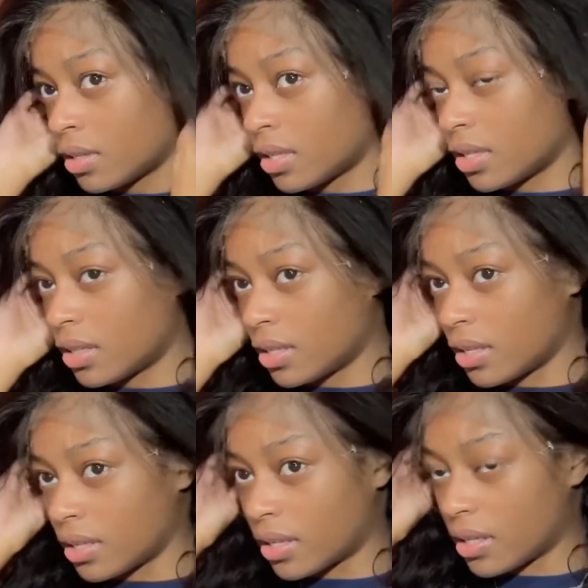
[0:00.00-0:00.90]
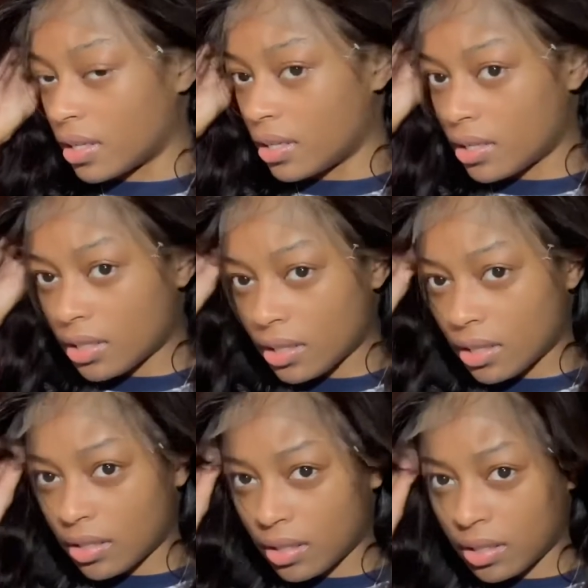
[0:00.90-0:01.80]
And then, like,
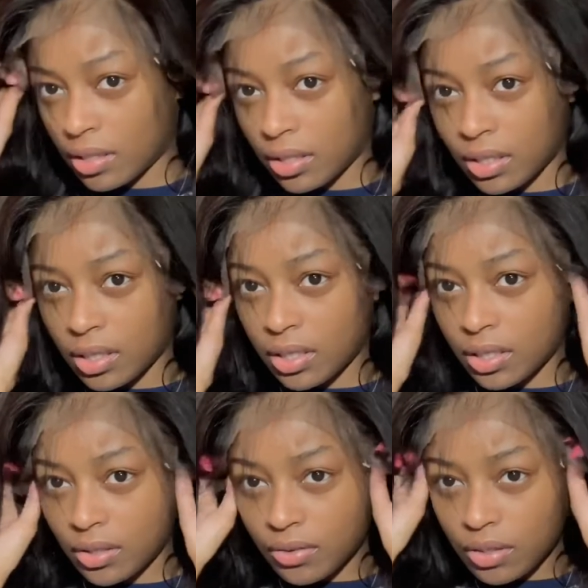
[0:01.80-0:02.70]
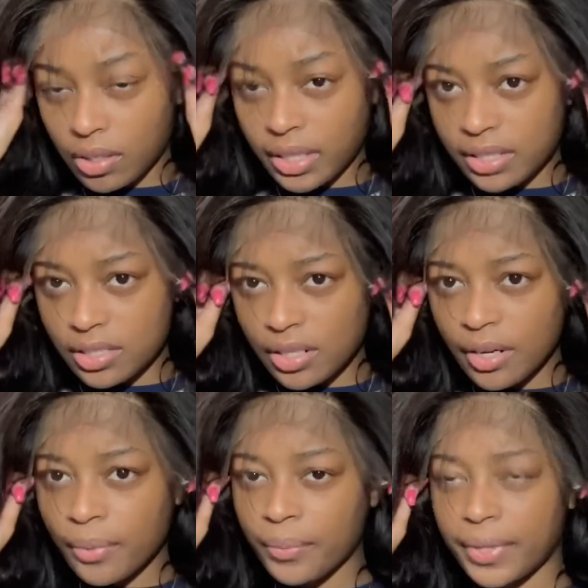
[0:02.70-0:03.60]
you know, like
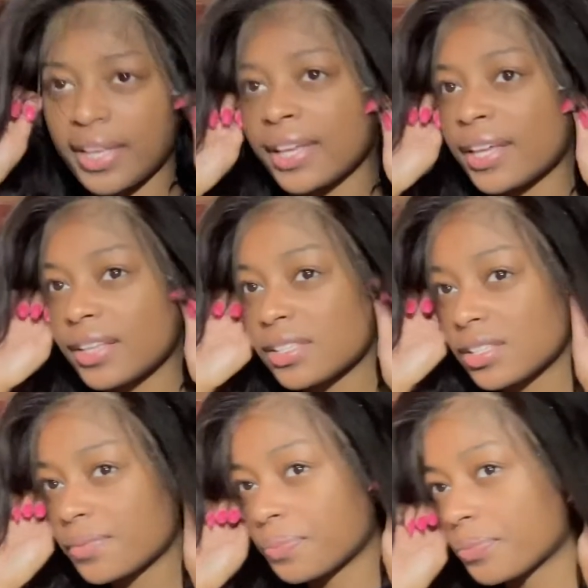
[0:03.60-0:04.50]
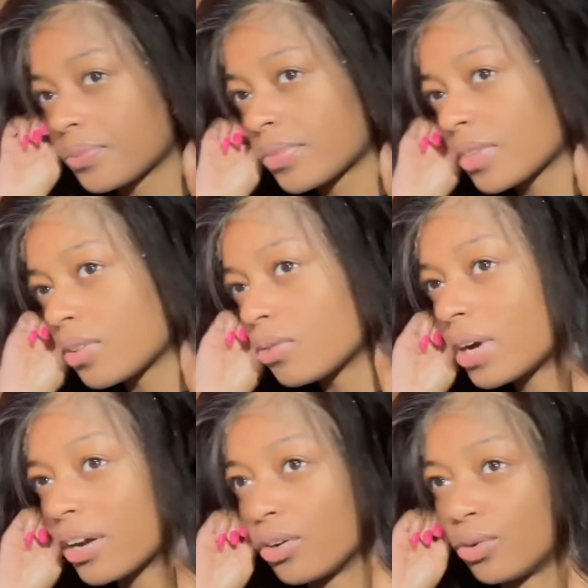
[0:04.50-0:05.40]
certain wigs, you
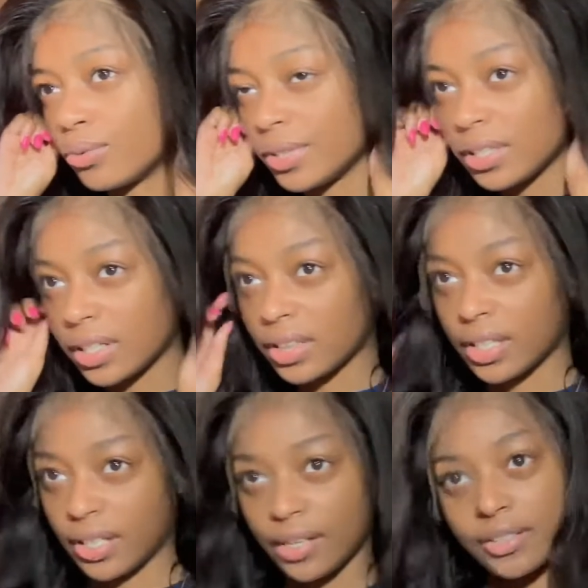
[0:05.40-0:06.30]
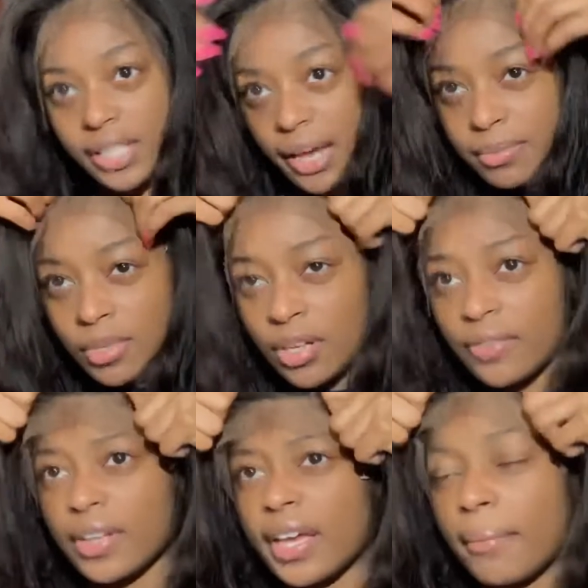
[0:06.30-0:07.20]
gotta OD cut the ear tabs
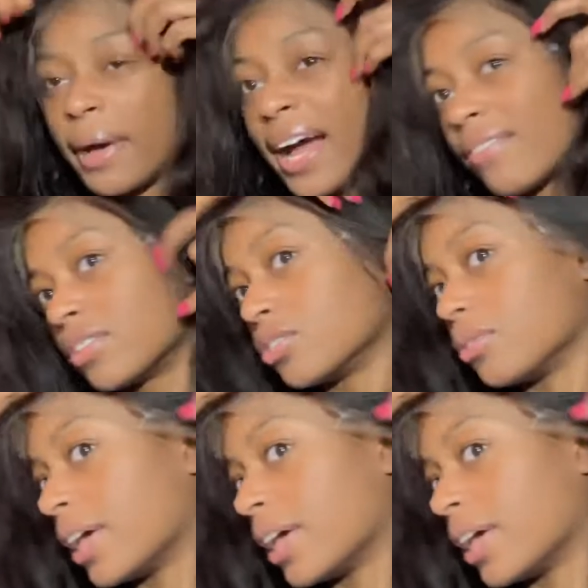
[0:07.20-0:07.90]
off. Like, I have a little